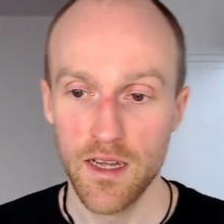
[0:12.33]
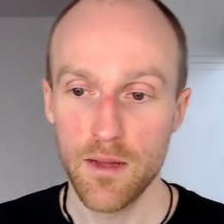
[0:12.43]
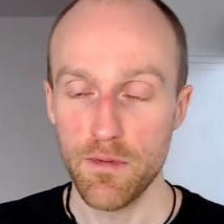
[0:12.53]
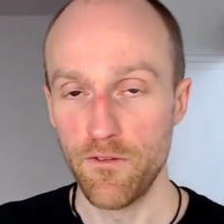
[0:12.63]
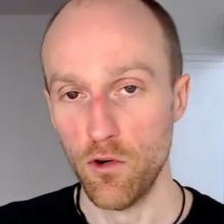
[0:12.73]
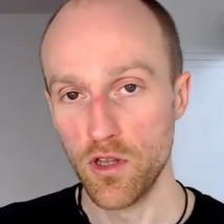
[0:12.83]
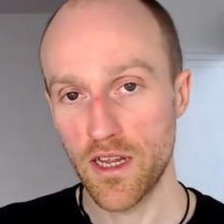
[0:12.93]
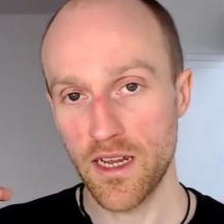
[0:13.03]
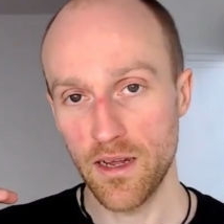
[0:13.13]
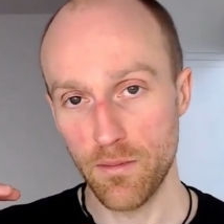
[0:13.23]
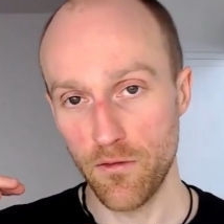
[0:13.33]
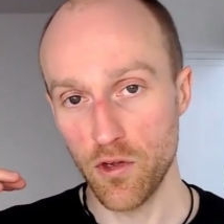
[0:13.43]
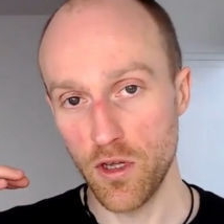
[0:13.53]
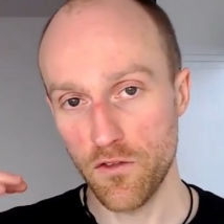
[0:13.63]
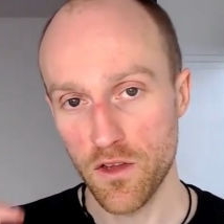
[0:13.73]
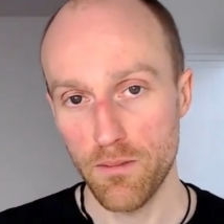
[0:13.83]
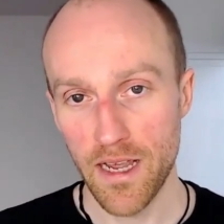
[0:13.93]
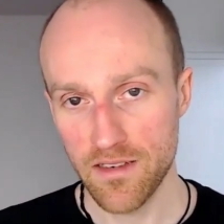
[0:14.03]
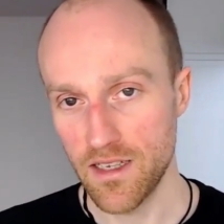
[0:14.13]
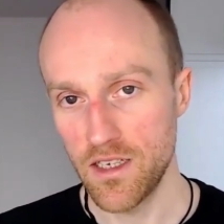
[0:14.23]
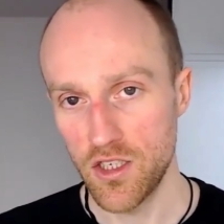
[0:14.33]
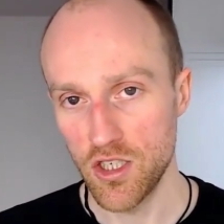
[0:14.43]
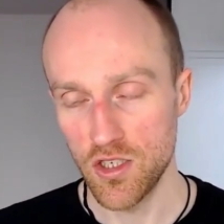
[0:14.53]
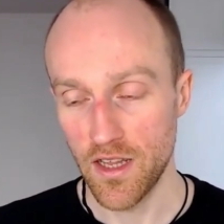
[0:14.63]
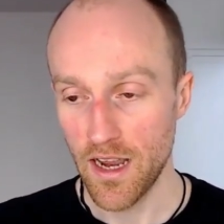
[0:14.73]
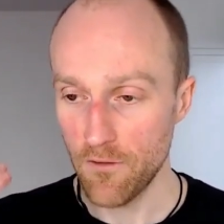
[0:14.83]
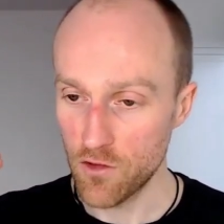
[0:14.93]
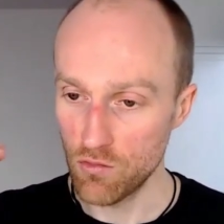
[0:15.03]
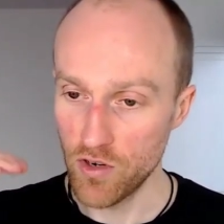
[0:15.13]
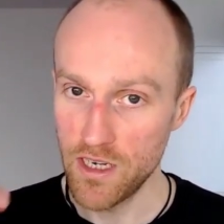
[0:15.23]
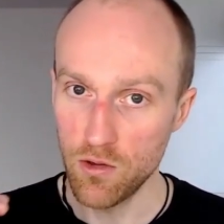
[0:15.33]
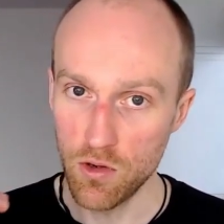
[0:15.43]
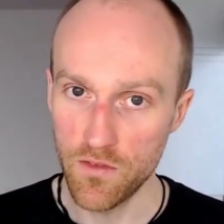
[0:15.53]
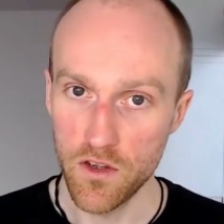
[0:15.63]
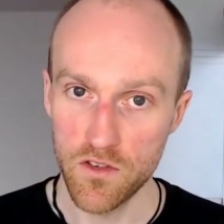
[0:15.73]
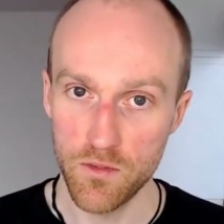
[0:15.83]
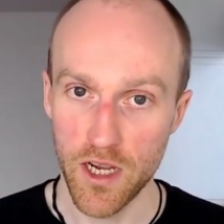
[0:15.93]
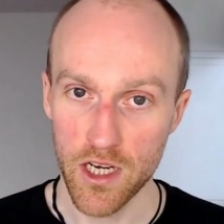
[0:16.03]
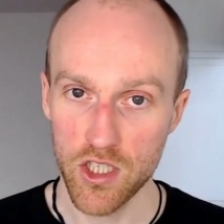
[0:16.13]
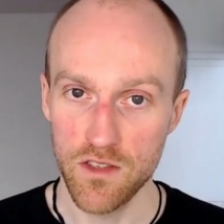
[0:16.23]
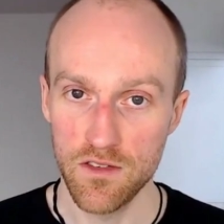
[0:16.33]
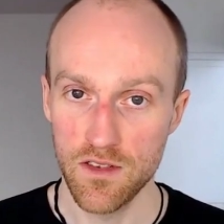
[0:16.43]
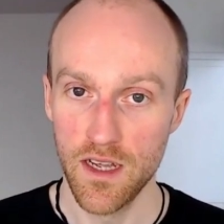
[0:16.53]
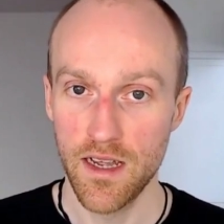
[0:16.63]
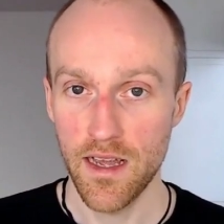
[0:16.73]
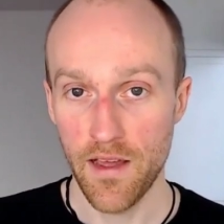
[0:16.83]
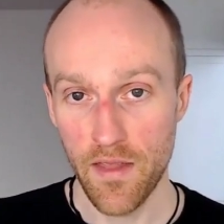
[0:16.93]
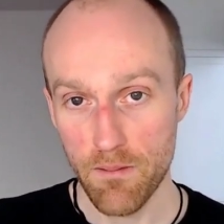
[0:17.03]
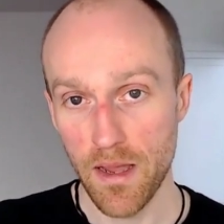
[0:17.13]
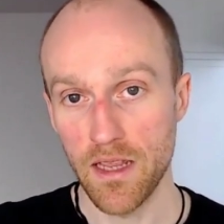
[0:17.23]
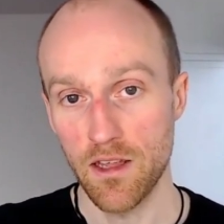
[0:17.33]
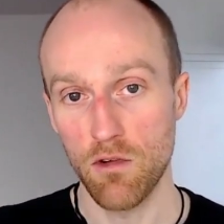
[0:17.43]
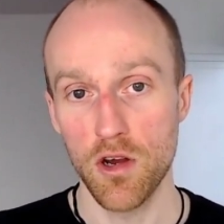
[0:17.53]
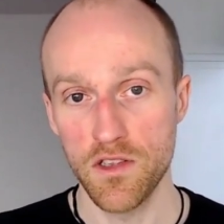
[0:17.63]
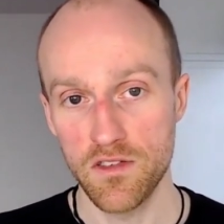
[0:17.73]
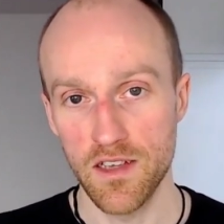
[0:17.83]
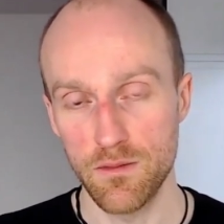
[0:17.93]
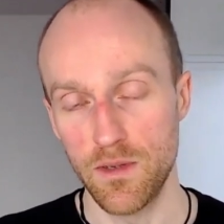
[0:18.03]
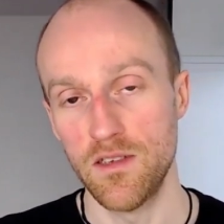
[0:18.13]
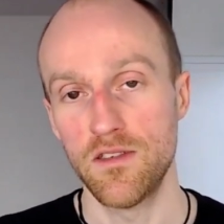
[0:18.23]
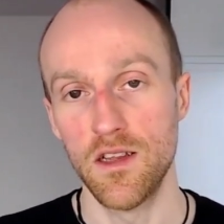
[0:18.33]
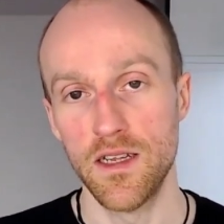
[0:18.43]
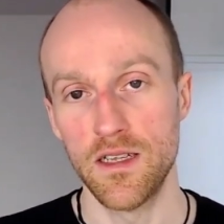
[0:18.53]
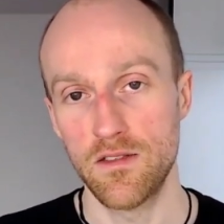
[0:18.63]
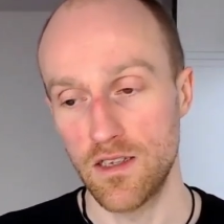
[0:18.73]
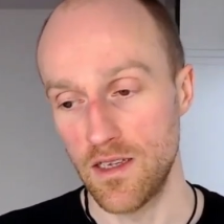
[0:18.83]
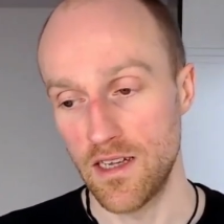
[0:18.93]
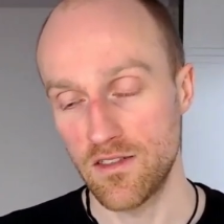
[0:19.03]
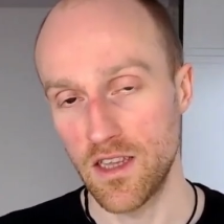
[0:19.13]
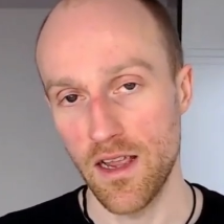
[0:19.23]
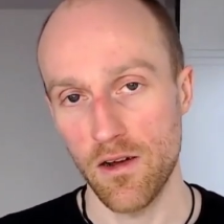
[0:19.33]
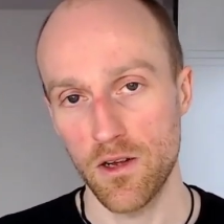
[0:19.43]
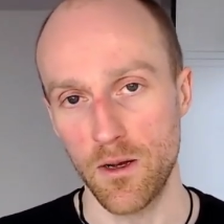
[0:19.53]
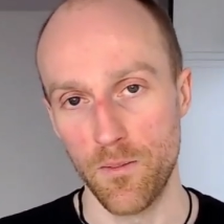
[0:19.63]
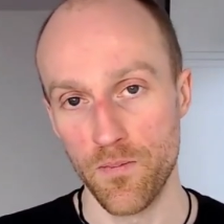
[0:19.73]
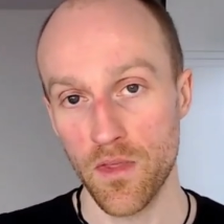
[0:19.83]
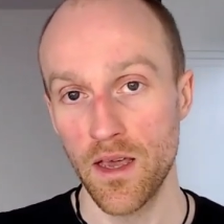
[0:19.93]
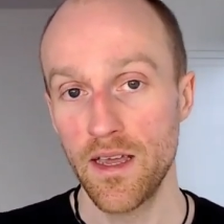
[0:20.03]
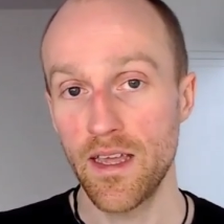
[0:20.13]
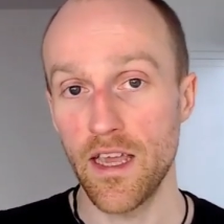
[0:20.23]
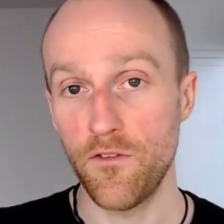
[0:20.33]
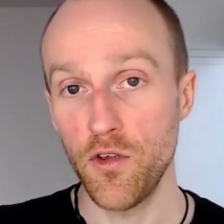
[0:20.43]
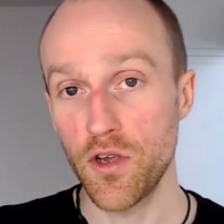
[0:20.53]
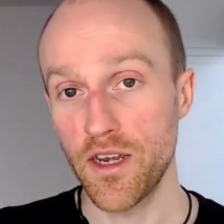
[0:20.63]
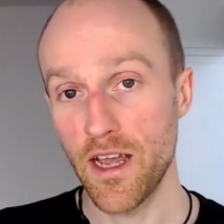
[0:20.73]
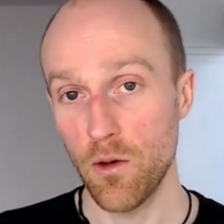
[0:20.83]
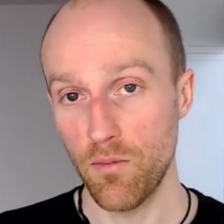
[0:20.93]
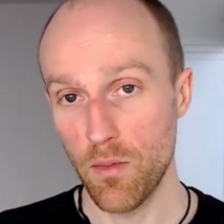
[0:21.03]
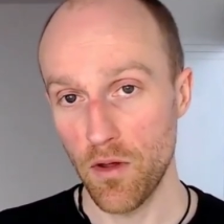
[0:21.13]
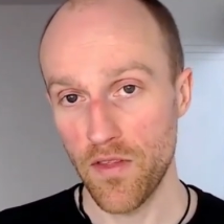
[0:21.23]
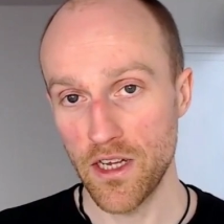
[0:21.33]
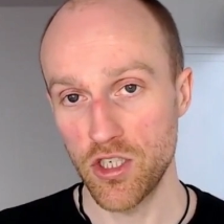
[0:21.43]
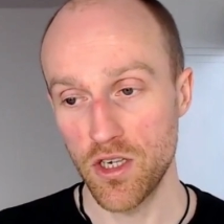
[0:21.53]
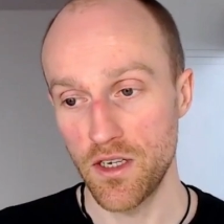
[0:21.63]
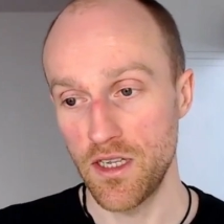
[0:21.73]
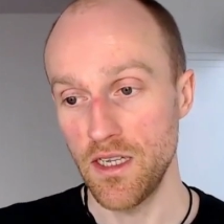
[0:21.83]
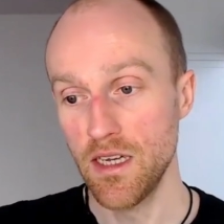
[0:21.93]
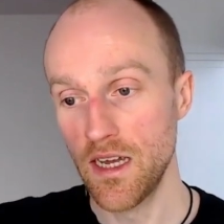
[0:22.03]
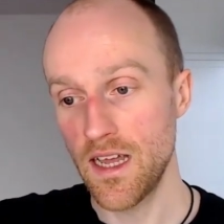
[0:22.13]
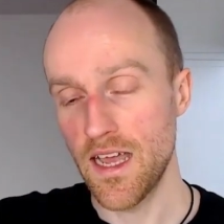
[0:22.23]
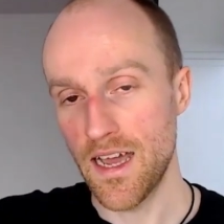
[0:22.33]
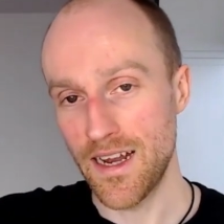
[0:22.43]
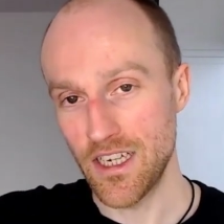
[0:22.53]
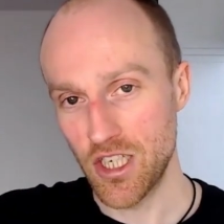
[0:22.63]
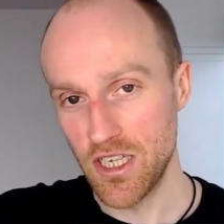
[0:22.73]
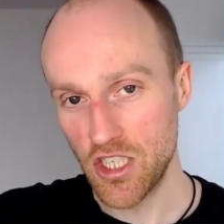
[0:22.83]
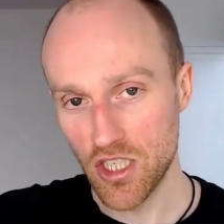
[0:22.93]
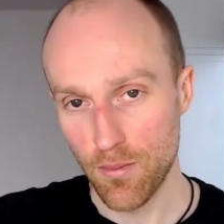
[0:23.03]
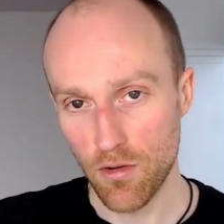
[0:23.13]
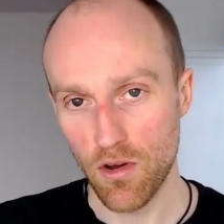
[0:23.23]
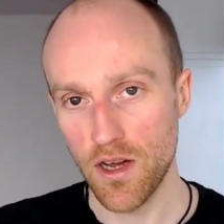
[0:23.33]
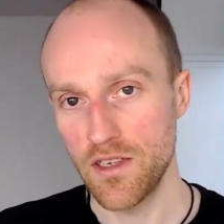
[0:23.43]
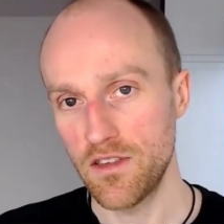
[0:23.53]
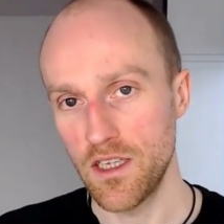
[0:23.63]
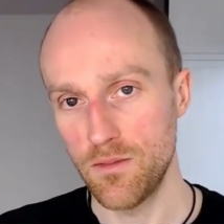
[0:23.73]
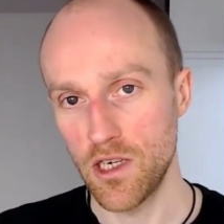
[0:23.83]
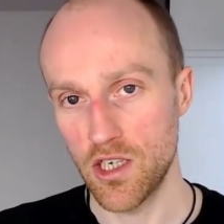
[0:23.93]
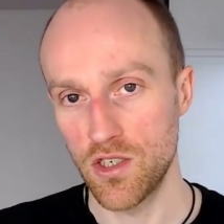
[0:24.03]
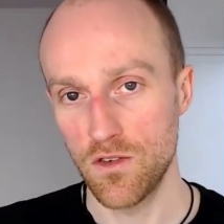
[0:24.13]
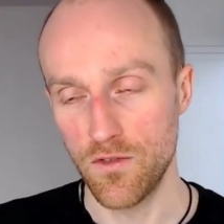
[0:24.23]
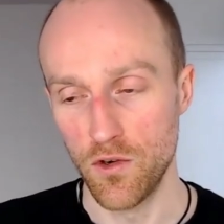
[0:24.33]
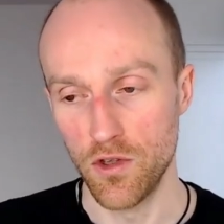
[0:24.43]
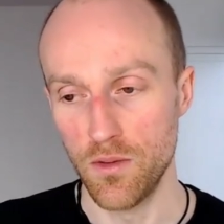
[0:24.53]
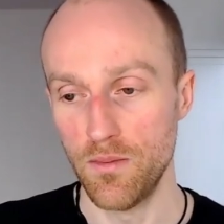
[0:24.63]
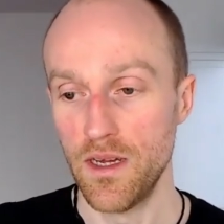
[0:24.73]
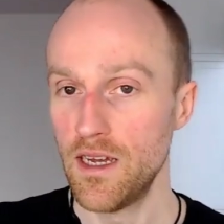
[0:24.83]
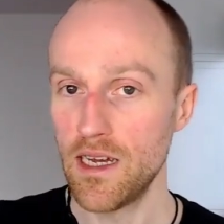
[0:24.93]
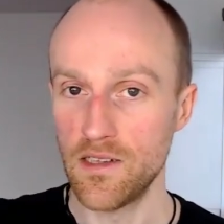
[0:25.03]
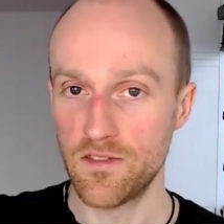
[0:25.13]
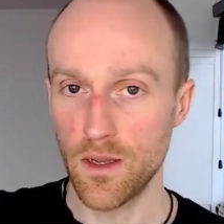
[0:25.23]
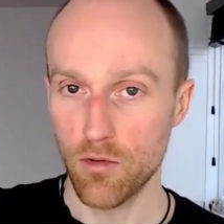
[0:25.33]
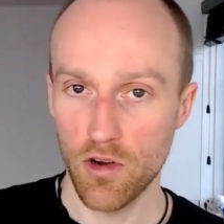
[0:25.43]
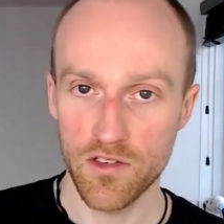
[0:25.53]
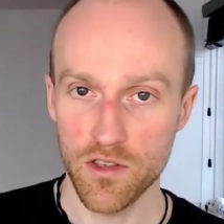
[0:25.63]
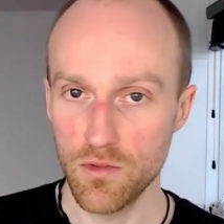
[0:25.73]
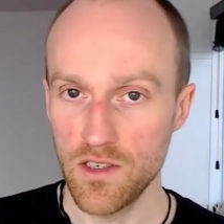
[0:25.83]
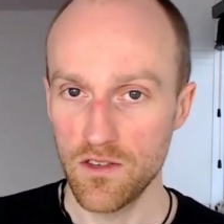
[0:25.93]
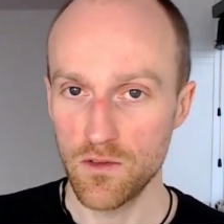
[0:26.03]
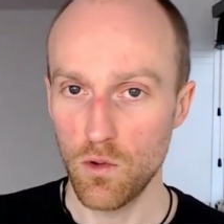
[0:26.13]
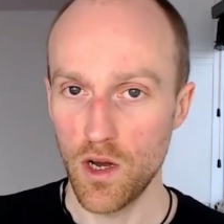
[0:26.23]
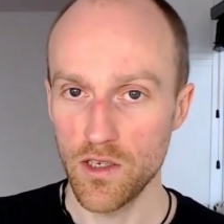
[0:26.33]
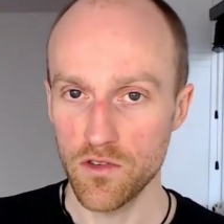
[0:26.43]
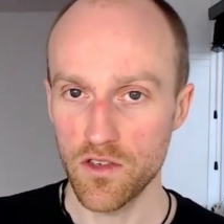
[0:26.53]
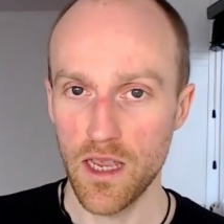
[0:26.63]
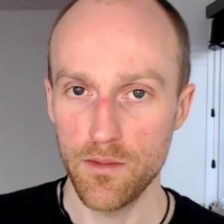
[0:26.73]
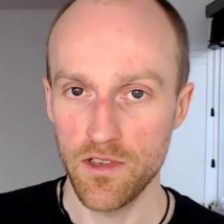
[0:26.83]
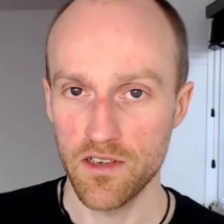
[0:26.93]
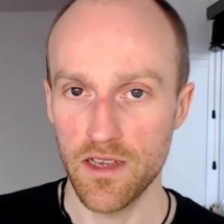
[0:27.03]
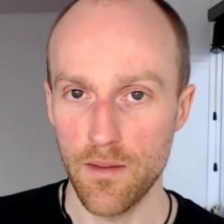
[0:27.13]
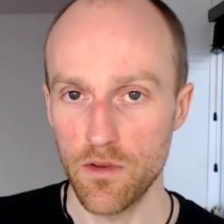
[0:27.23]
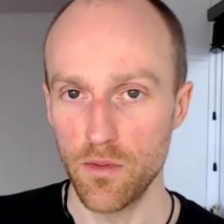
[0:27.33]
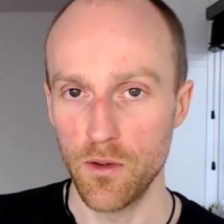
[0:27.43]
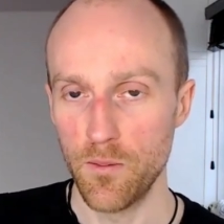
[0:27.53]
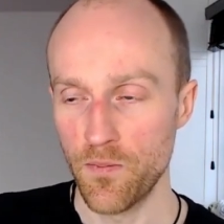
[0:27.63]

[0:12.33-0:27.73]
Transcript: before the officer makes their decision, they have to read all of those objections and then make their own assessment as to the outcome. If you can help them on that journey and actually summarize the objections for them and summarize the reasons why your scheme is acceptable,